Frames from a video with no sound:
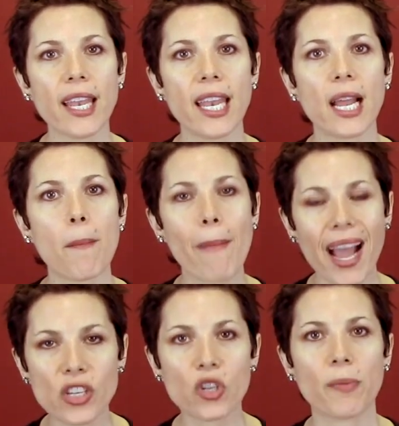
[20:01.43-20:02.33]
Eating, a
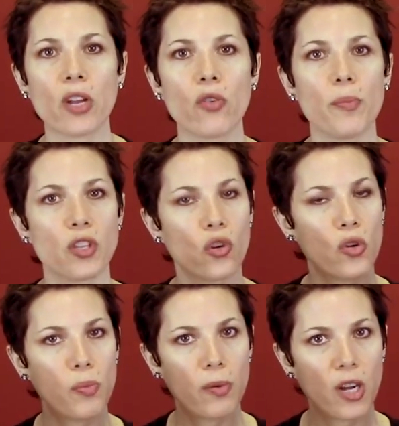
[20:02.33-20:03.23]
mastermind group is a
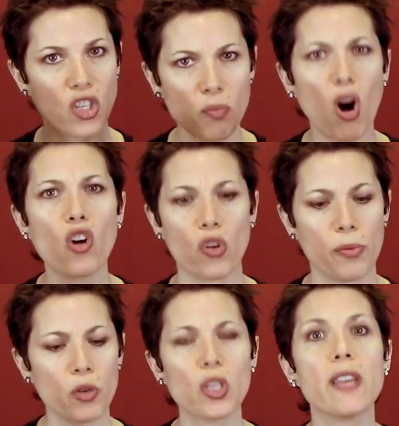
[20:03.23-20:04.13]
group, a small group,
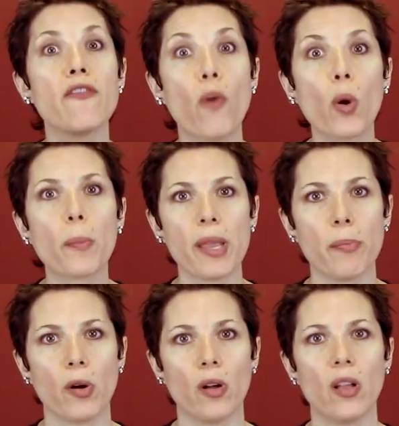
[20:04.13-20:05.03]
usually four
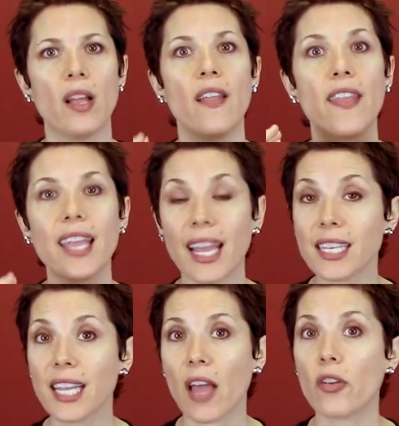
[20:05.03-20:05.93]
people that get
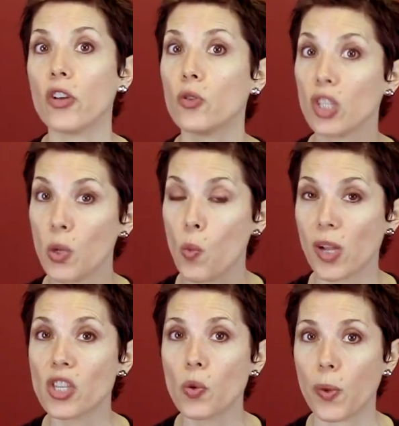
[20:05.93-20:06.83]
together usually
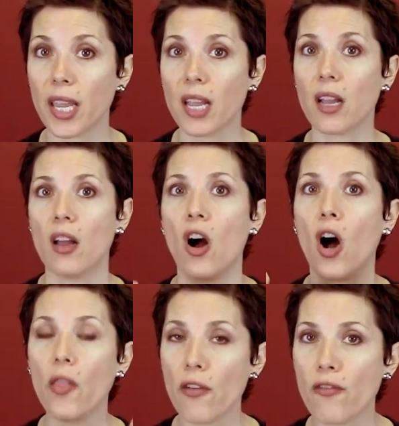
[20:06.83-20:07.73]
once a week
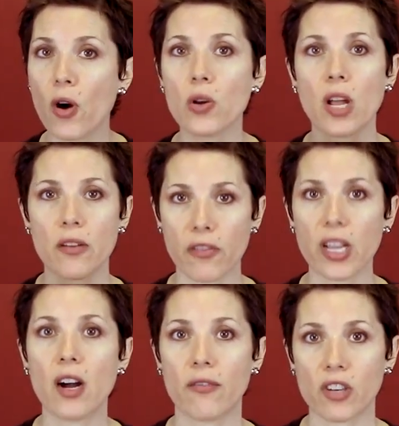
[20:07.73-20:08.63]
on the phone on a free
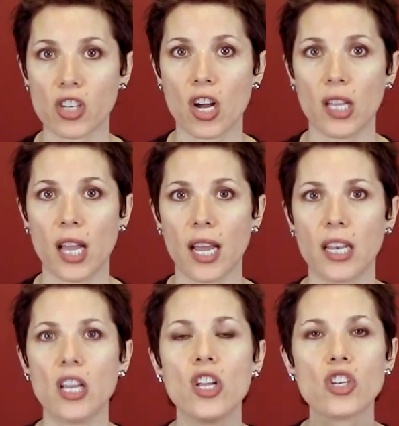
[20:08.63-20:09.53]
conference call
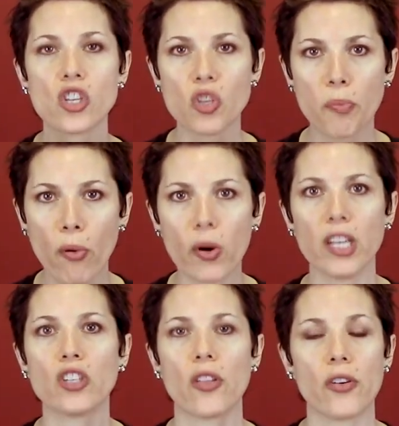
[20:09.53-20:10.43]
line to support
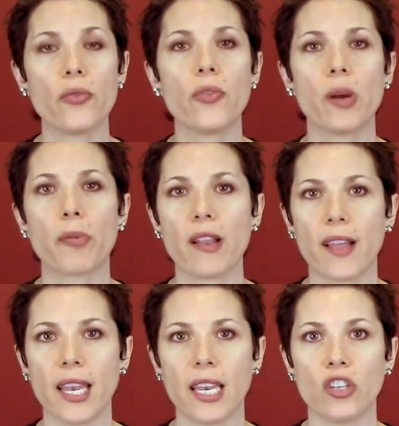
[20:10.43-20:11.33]
each other through their
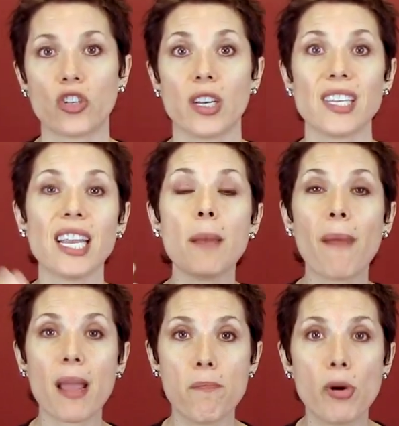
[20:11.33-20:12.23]
Brightline Eating journeys. In
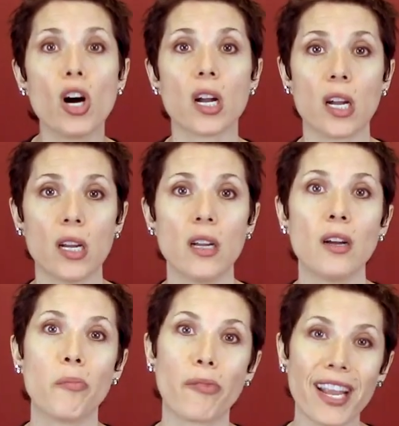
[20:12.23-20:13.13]
my book,
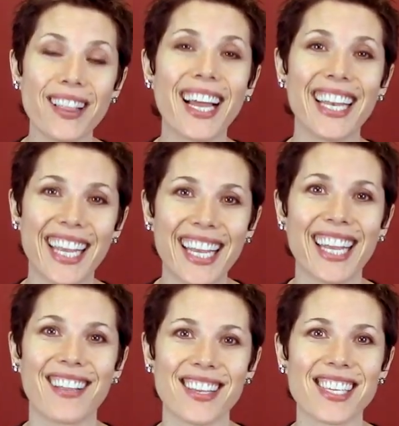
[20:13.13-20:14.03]
Brightline
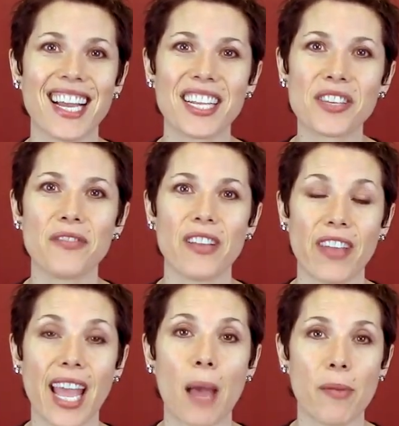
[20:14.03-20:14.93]
Eating, The Science of
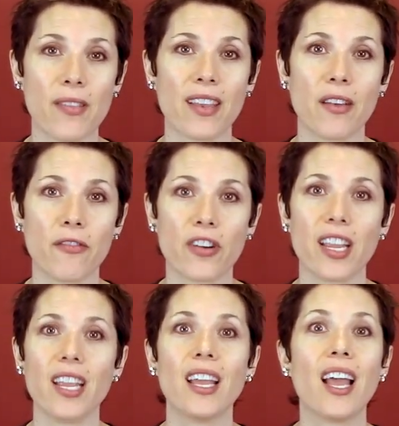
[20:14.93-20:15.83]
Living Happy, Thin, and
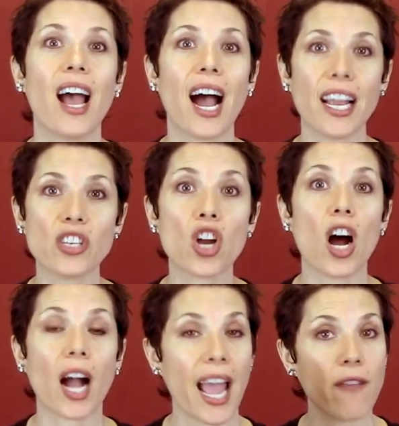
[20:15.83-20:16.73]
Free. I
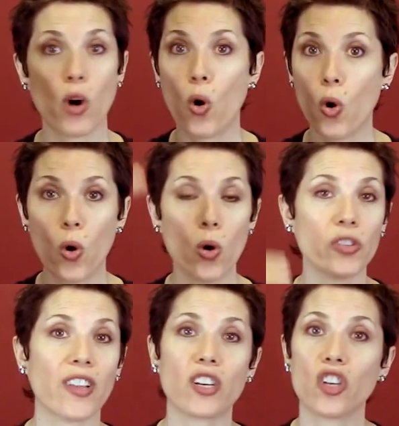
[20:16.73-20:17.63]
talk, I have a whole
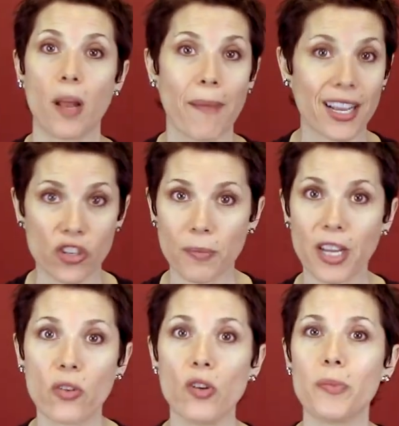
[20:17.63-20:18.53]
section on
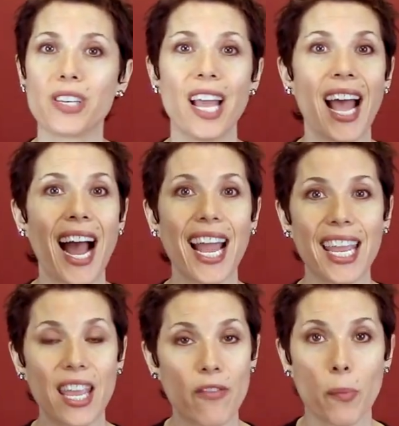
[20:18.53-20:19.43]
mastermind groups. I
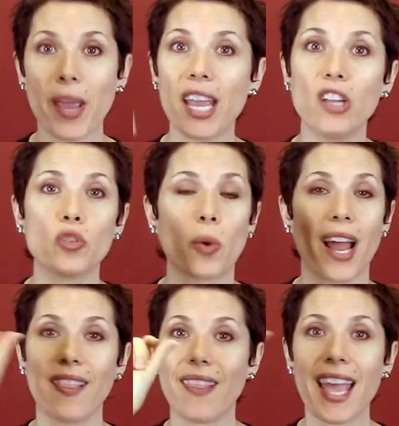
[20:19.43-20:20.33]
give a page where
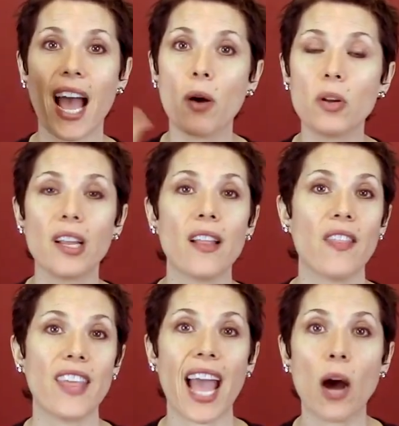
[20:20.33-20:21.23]
I lay out
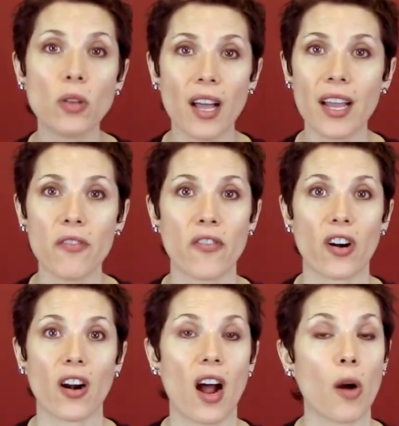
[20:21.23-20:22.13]
the outline
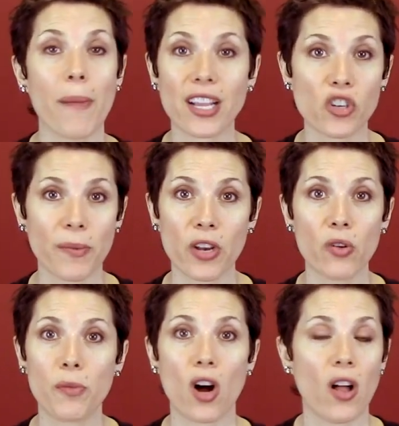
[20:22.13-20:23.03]
for our mastermind
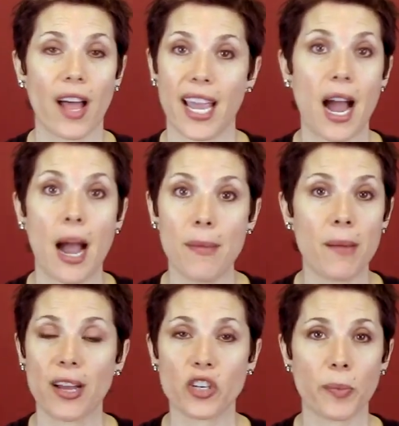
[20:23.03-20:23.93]
group call. I, I'm in
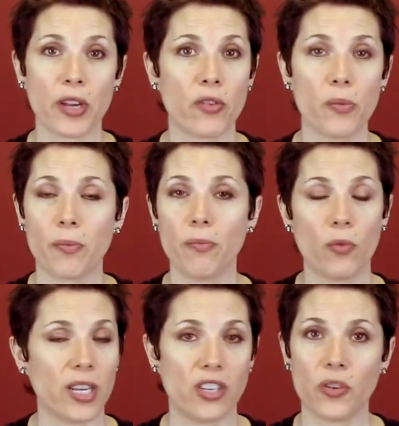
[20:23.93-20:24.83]
a mastermind group.
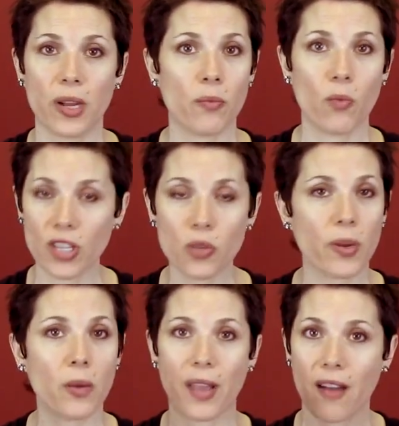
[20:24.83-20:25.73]
We do it once a
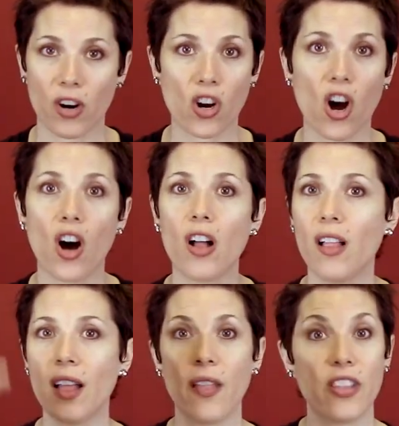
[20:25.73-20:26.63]
week. We have our
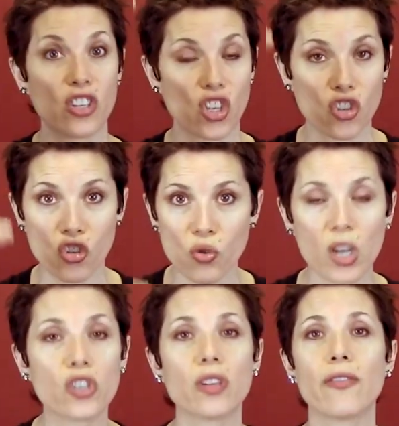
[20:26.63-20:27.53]
call. There's a
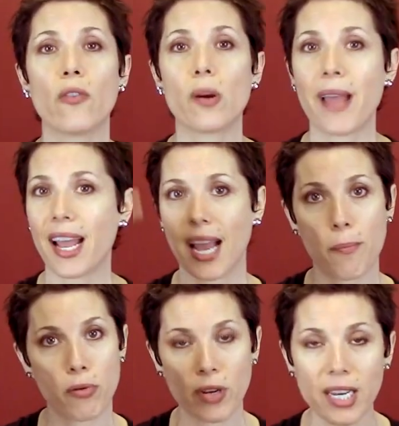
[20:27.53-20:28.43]
structured format. I
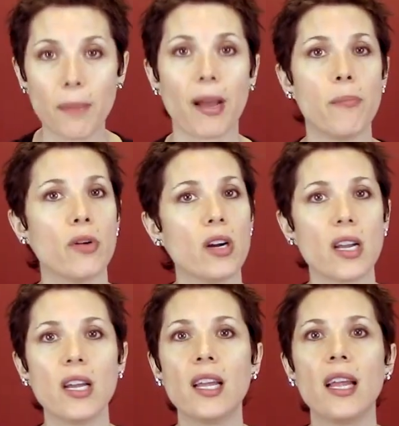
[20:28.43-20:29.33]
put it in my book.